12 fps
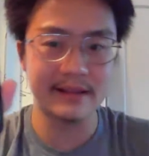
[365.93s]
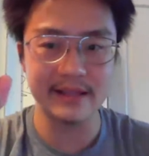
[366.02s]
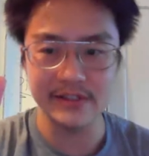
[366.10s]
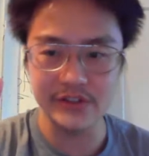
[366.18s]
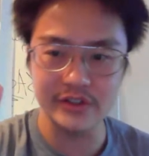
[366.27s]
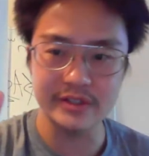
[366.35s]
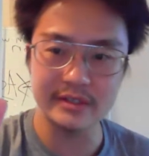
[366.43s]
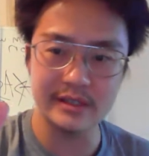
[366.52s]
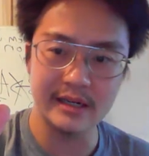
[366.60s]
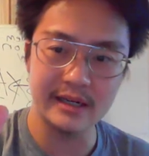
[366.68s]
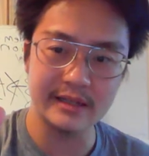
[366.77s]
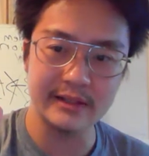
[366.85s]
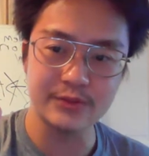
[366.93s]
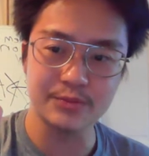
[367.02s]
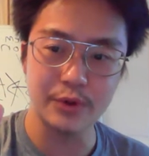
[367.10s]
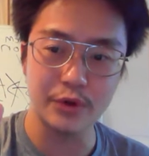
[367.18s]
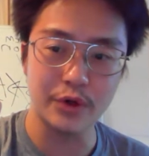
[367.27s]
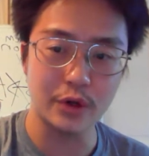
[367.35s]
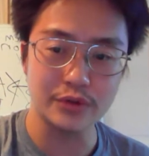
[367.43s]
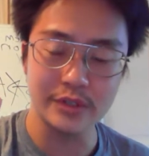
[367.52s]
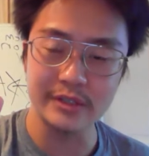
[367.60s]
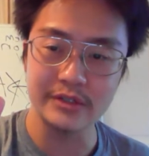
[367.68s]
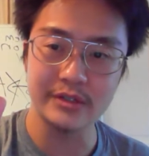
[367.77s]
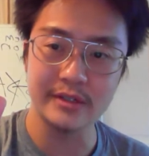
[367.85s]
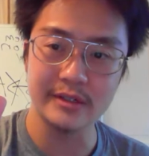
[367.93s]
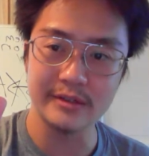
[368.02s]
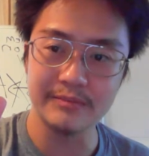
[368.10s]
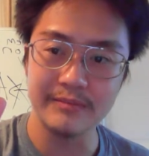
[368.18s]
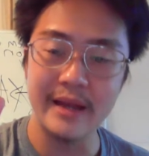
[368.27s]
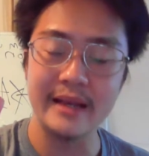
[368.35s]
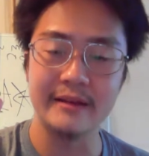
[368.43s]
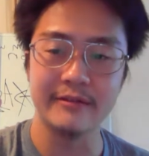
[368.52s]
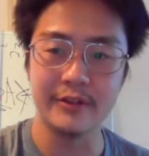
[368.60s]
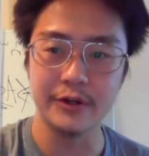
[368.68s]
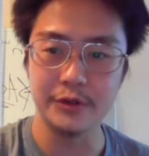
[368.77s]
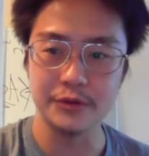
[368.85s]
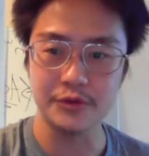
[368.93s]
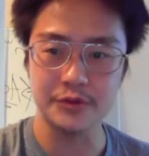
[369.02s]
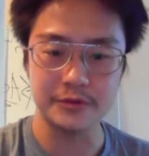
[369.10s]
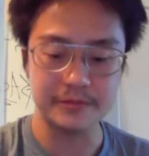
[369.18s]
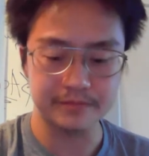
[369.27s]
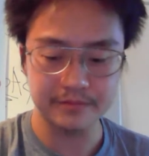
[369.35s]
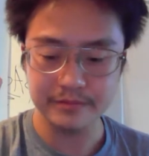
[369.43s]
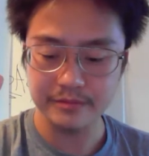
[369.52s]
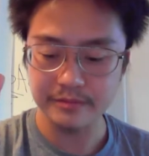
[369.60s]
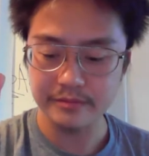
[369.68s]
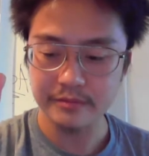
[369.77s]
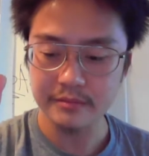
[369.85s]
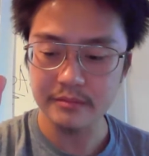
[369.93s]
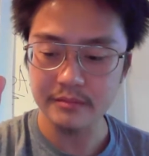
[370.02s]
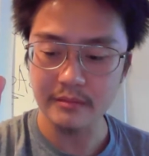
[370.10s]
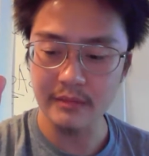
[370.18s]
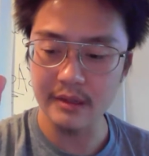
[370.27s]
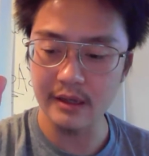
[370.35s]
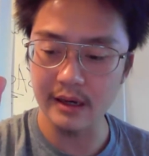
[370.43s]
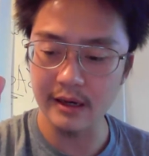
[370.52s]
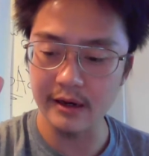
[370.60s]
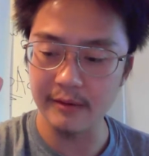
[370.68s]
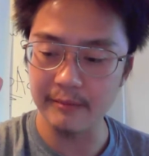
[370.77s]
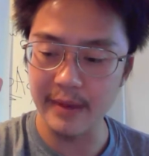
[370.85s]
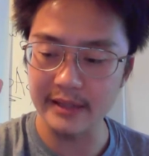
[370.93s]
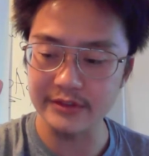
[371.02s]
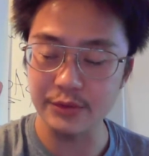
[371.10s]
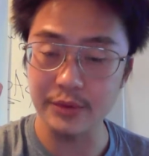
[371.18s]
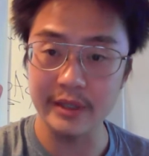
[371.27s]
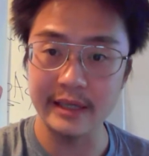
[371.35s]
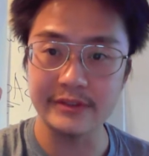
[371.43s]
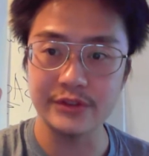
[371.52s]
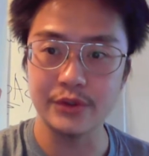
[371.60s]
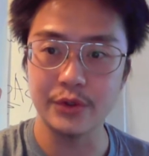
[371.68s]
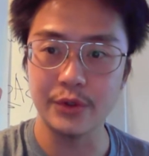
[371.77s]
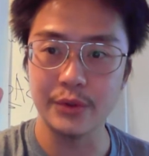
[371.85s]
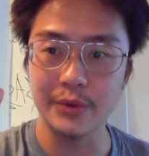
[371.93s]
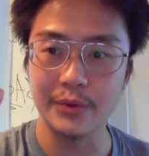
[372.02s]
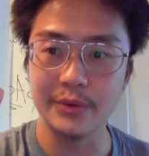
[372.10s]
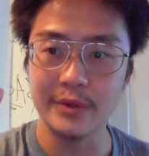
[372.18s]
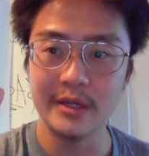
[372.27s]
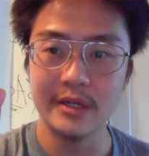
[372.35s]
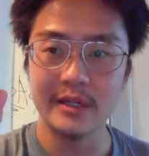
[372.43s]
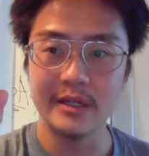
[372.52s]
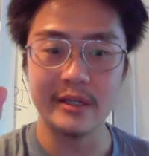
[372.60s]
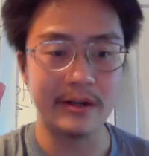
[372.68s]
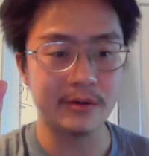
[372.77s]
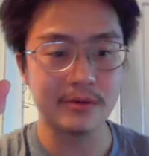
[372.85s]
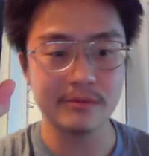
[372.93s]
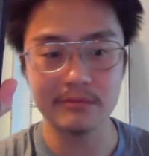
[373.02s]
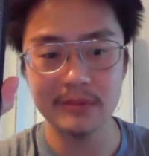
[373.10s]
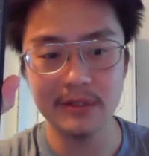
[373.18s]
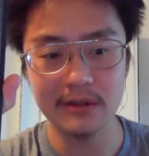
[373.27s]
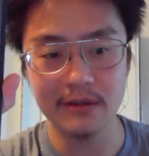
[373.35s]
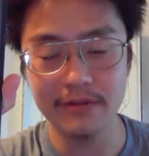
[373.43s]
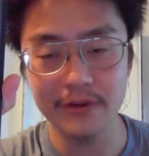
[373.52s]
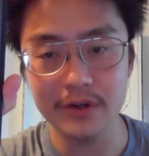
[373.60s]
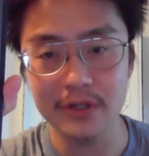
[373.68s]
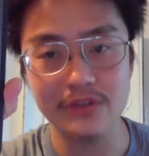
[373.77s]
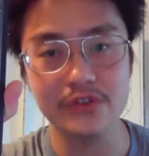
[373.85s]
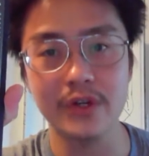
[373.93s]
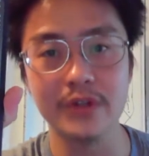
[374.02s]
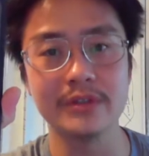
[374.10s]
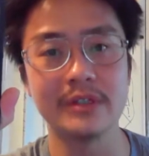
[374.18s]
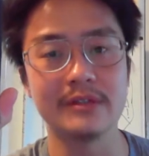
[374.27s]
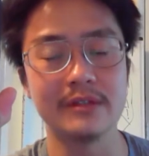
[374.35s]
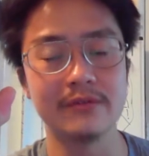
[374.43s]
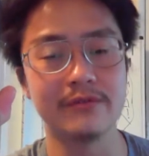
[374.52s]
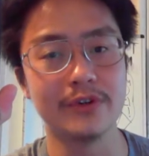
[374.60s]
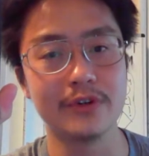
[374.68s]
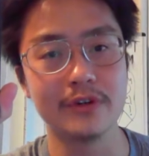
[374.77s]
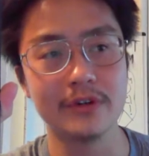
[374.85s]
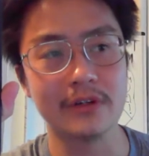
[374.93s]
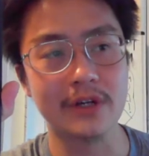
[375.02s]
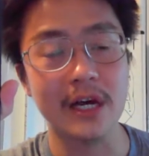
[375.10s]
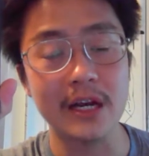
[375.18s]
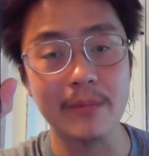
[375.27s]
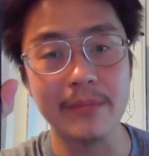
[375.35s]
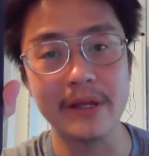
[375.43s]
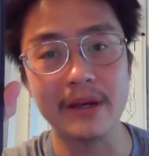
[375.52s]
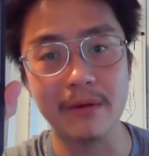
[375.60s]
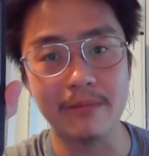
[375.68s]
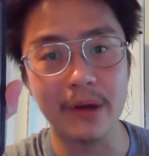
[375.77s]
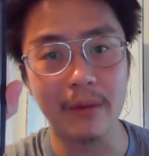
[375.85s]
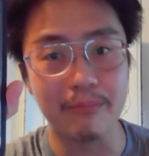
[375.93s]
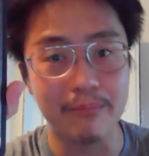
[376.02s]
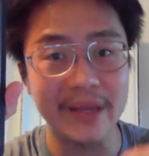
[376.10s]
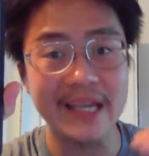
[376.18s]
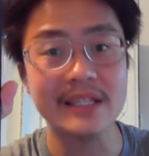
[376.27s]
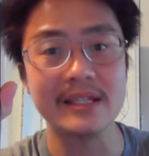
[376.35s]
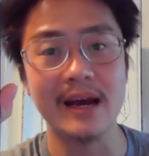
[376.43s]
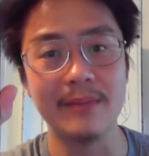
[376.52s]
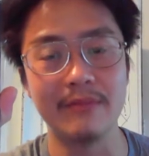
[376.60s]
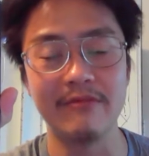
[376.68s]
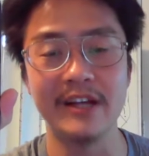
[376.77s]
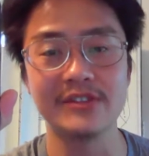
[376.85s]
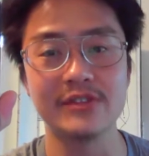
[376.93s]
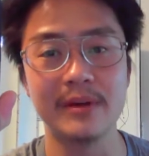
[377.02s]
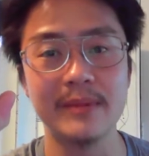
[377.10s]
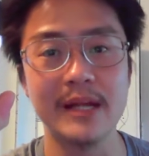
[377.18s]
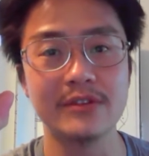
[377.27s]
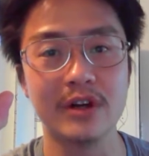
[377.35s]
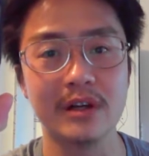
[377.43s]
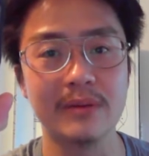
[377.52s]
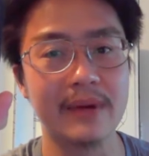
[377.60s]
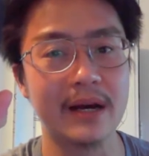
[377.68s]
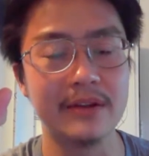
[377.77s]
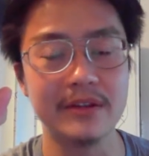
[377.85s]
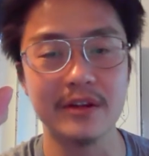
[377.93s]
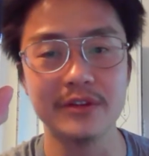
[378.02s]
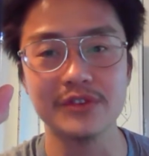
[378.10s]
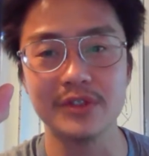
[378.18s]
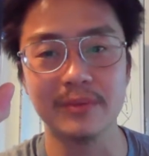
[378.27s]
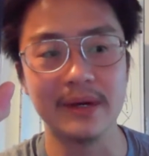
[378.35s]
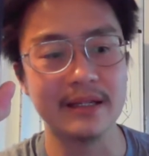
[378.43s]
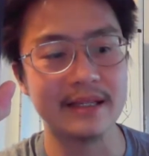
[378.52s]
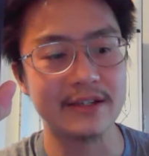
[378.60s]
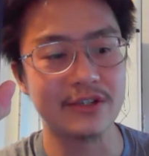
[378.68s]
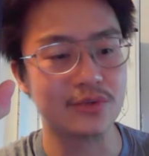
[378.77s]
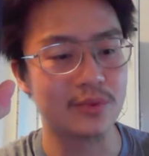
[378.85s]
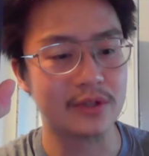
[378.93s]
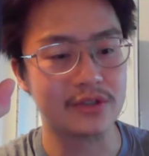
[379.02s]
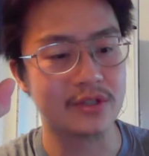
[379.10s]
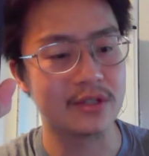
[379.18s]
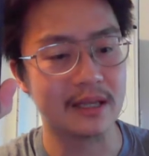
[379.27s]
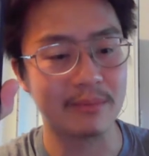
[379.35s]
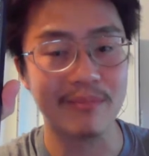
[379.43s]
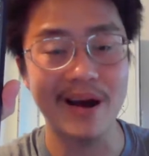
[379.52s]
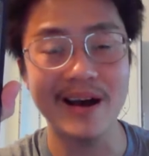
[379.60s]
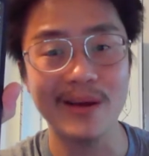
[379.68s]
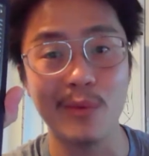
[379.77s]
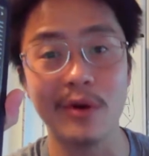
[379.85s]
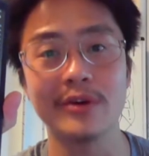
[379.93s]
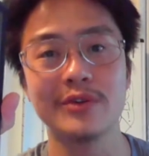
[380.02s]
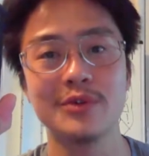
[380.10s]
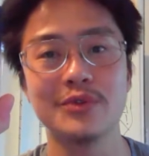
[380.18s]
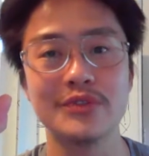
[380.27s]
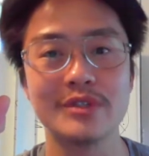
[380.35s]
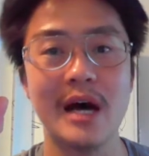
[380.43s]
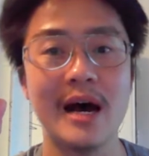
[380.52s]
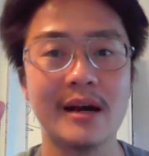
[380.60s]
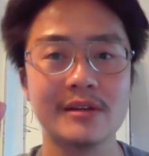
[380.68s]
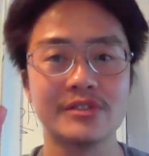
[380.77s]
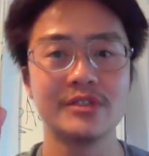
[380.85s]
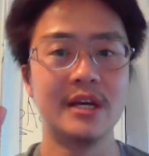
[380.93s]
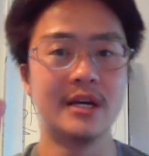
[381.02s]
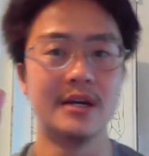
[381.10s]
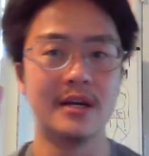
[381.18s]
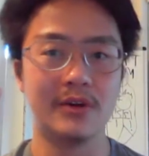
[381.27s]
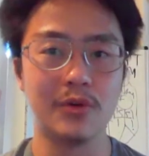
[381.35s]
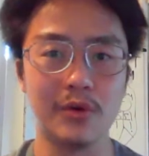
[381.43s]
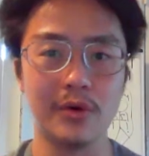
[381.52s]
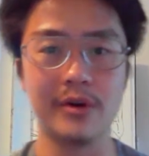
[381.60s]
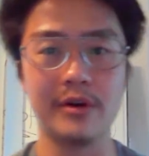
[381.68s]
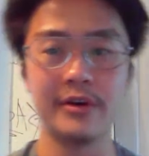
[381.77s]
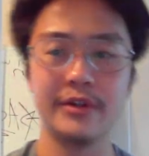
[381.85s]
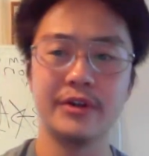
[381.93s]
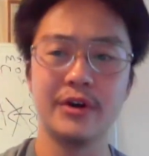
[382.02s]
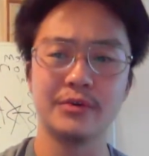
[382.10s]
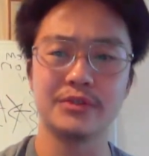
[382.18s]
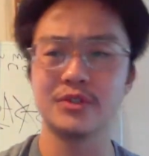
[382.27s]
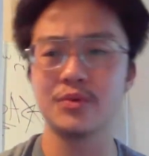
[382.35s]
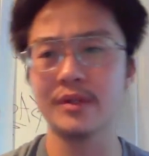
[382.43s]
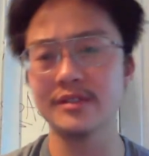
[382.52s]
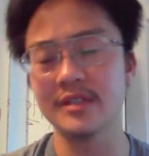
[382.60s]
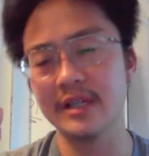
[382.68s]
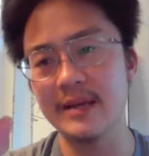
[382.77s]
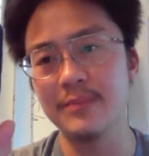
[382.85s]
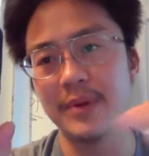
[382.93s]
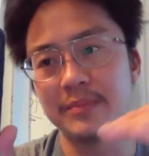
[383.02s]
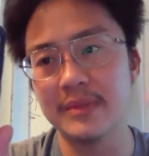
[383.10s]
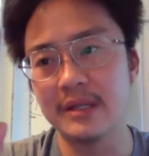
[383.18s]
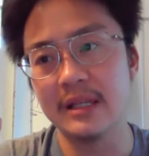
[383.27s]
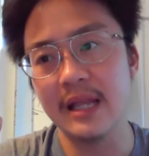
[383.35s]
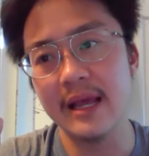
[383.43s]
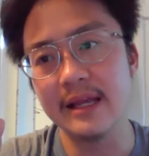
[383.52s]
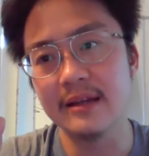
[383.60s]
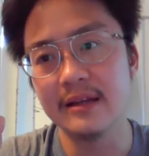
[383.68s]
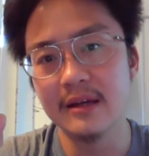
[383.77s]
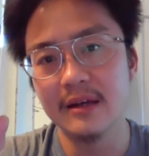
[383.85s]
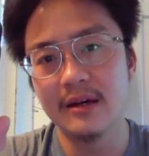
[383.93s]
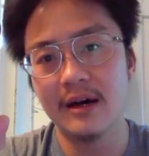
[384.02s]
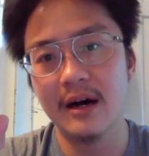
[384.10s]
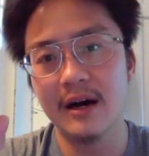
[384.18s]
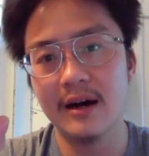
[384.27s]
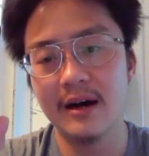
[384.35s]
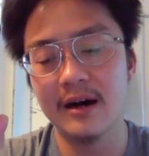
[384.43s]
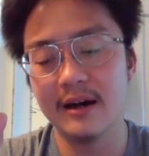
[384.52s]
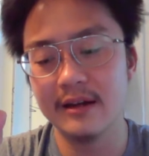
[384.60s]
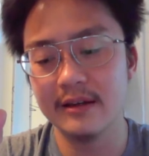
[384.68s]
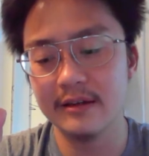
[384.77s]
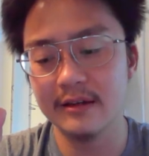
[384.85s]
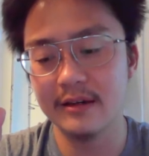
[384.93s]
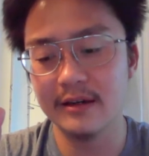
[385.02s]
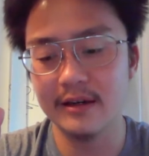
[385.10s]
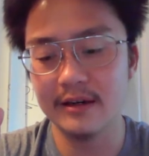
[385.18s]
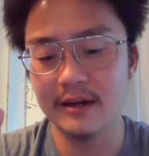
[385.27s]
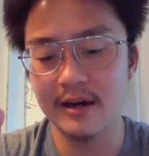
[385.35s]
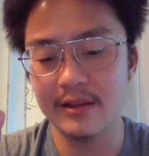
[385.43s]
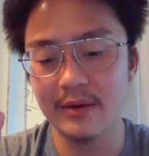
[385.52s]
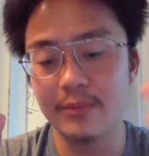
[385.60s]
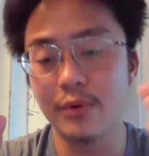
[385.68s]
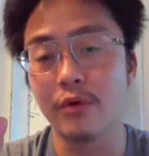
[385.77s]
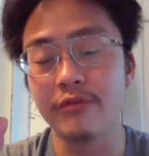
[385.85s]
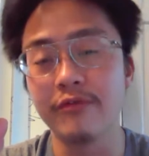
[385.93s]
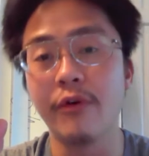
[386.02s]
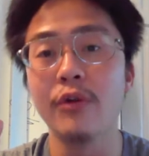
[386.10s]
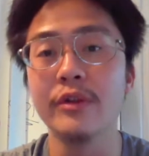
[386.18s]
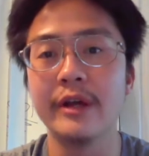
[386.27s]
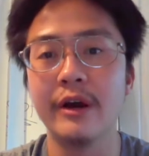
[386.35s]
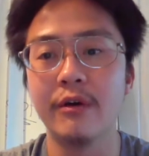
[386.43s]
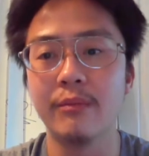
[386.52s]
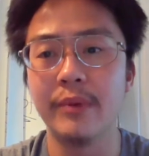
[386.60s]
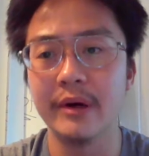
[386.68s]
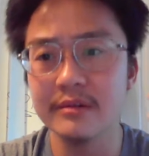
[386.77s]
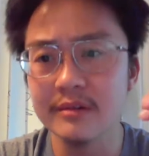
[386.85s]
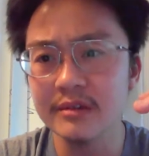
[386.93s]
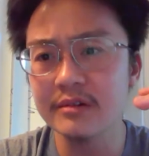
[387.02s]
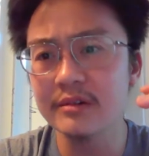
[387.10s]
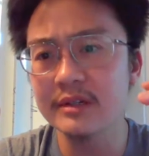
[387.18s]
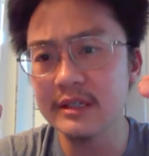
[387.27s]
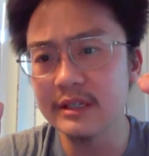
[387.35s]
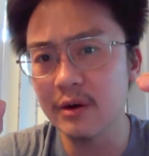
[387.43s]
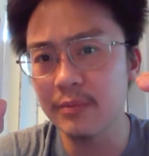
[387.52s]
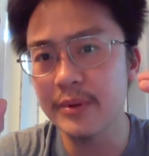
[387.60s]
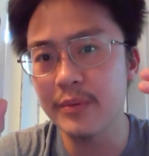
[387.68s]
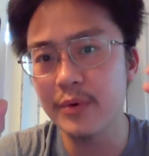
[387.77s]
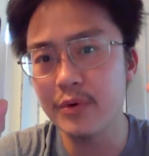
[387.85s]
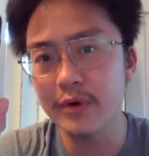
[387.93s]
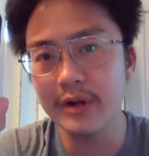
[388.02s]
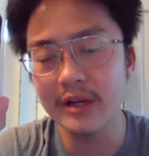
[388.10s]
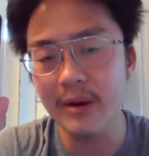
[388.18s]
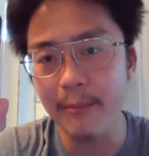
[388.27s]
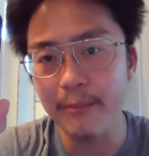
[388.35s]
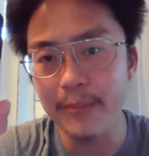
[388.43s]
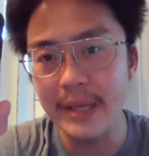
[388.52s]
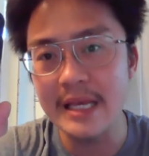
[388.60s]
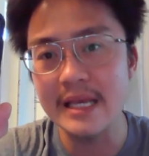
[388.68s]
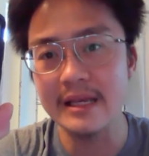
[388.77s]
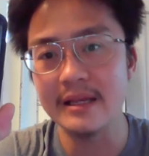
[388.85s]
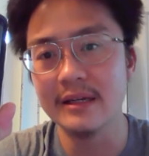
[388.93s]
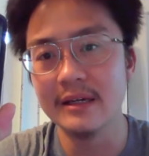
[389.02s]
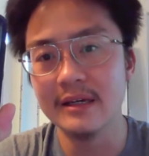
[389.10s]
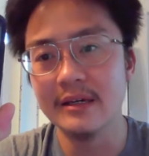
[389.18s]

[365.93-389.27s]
this uh, this book goes into many of those um, as it relates to you know if you're a consultant if you're gonna be a, a big time investor i'm not talking about you know somebody that just wants to like buy one or two stocks or you know just wants to keep up to date on uh, on their portfolio but literally you know people who are gonna be